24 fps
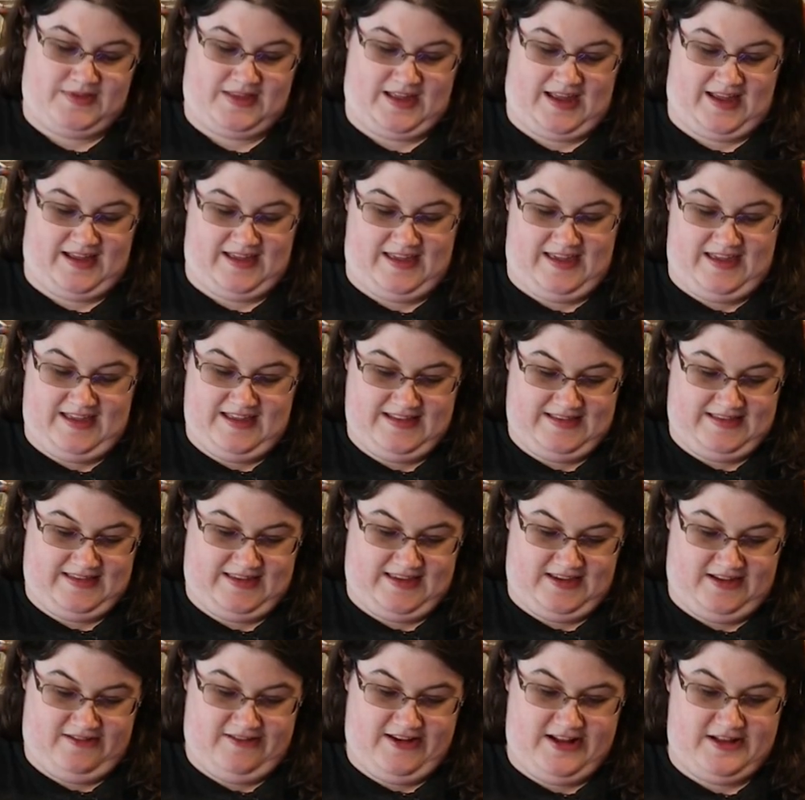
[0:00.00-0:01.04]
that
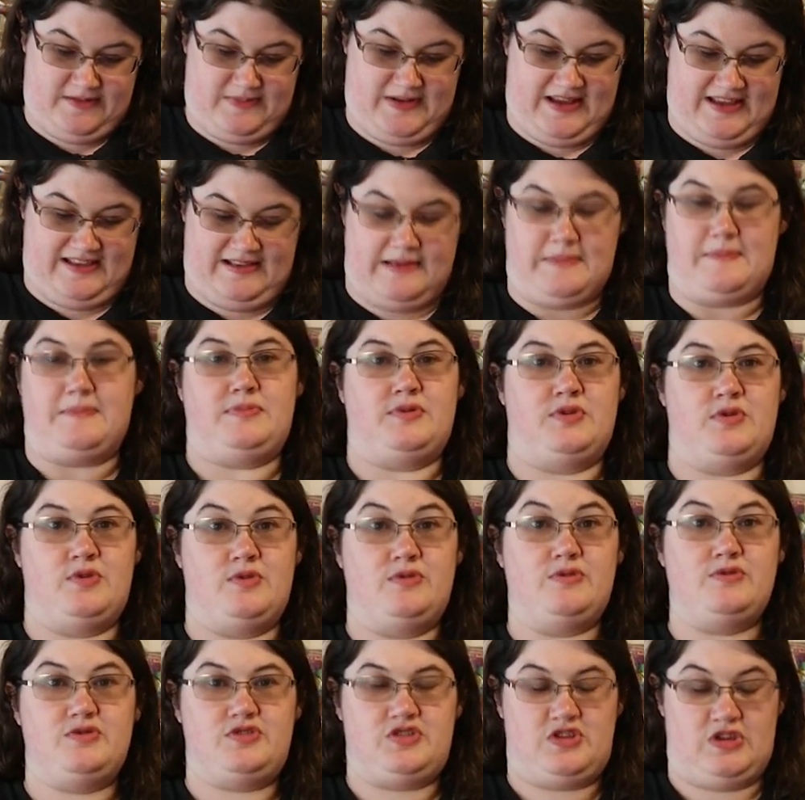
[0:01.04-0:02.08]
it's incredibly
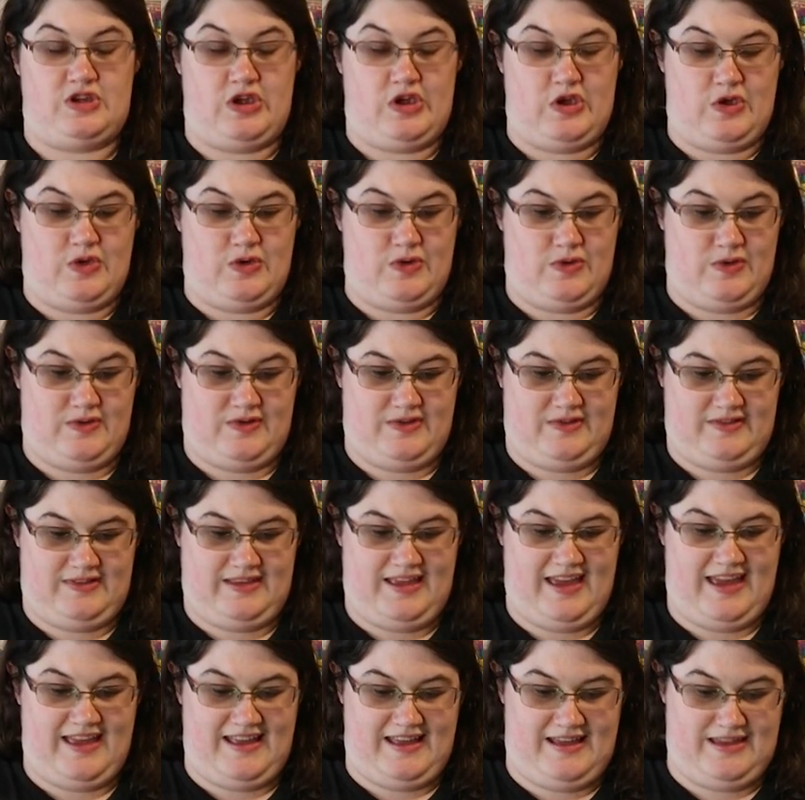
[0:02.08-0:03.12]
simple to
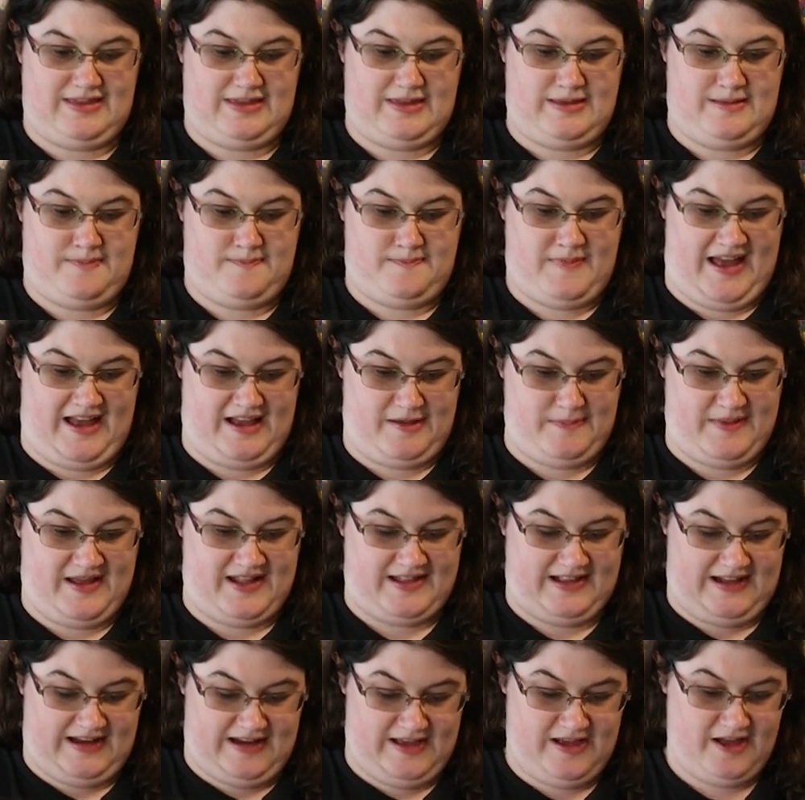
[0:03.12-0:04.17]
take the back
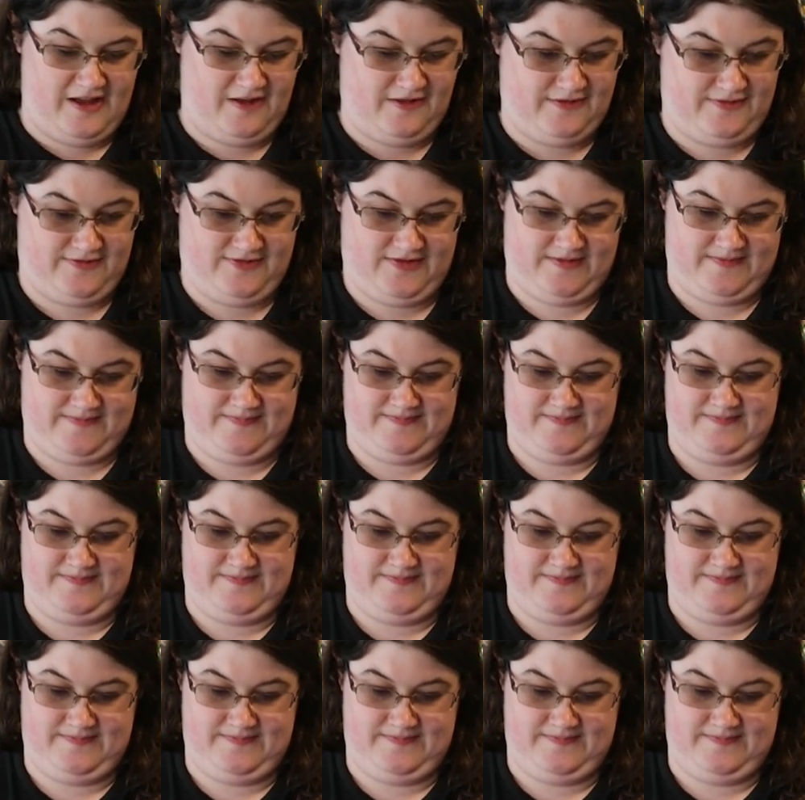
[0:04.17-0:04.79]
panel off